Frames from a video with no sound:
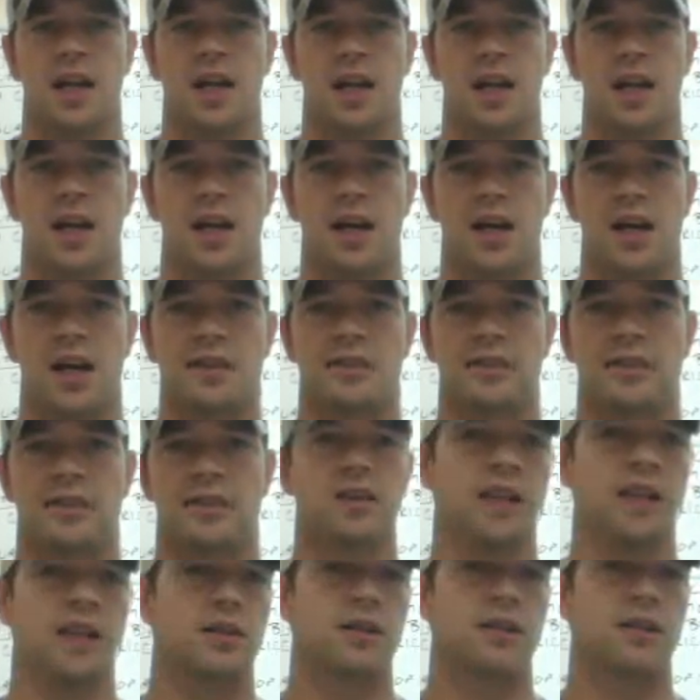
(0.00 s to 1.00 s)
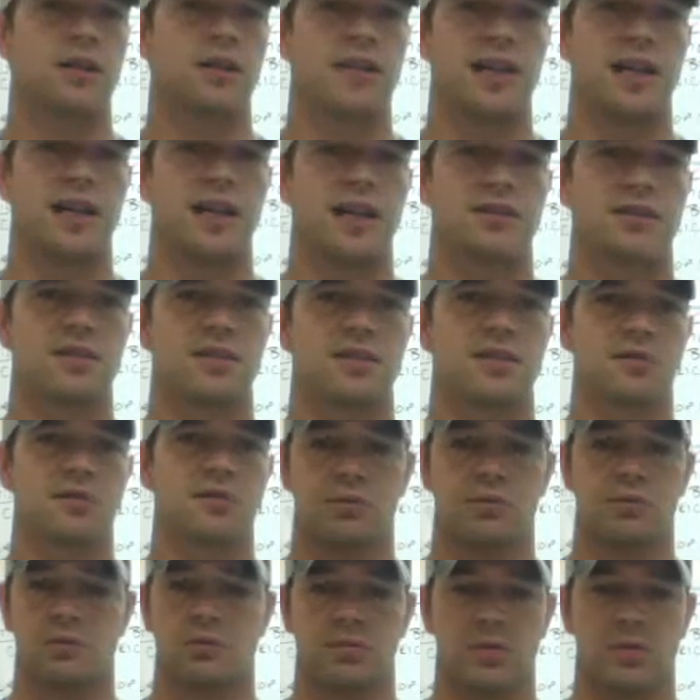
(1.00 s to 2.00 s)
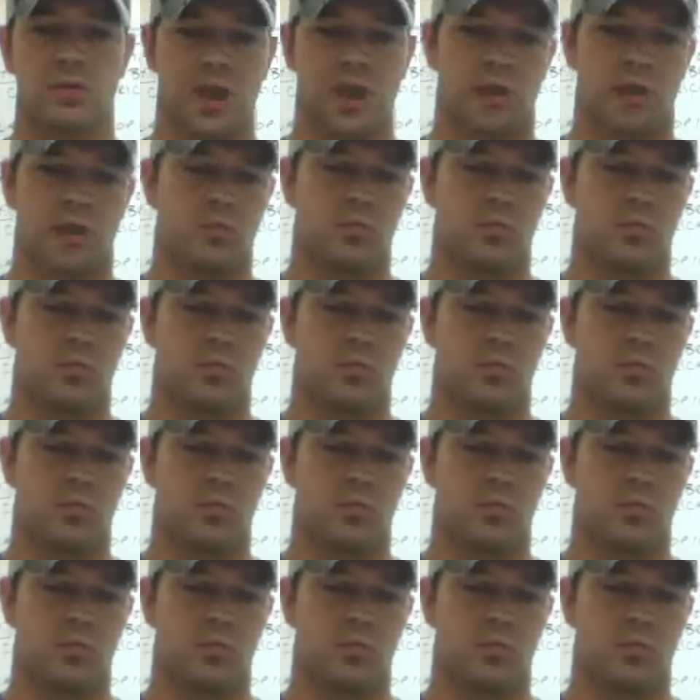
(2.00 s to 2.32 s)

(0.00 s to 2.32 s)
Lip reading: And so the landlords had to